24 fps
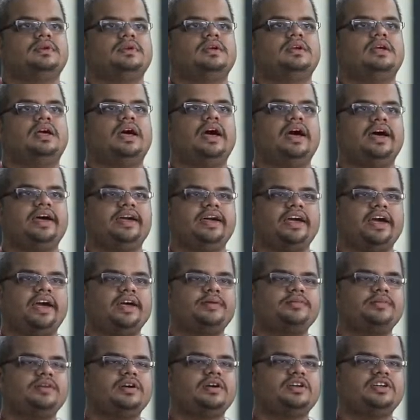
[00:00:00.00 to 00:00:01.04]
Hi, I
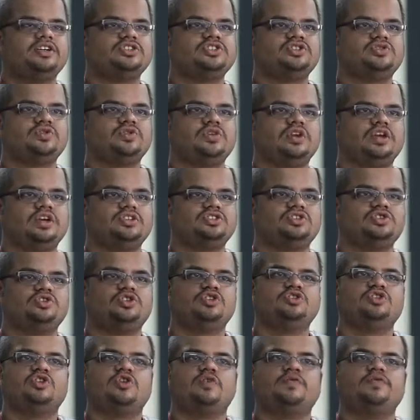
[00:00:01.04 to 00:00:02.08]
am Ganesh,
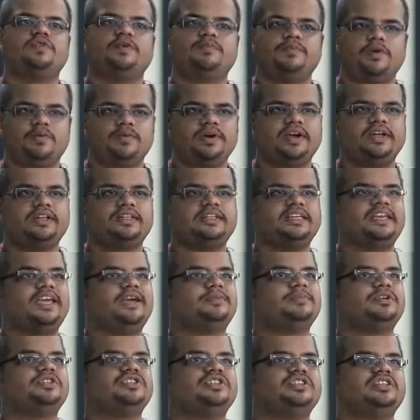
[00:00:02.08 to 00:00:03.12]
student of Diploma in Game
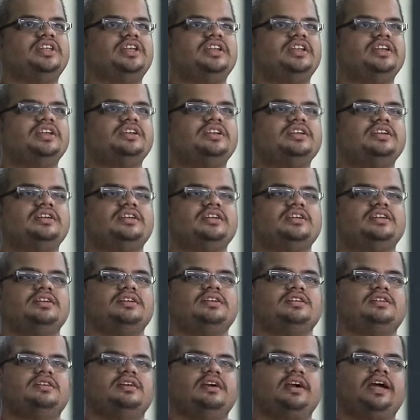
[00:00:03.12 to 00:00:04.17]
Engineering
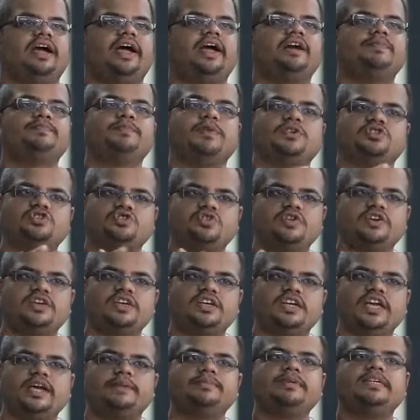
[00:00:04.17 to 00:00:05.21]
and pursuing
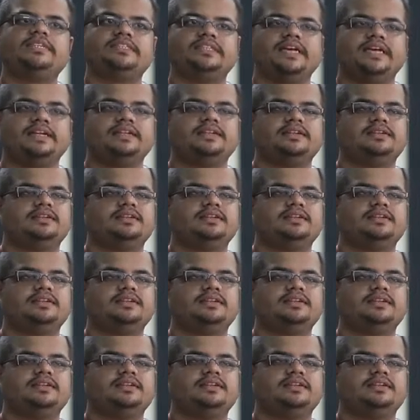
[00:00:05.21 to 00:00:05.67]
game design.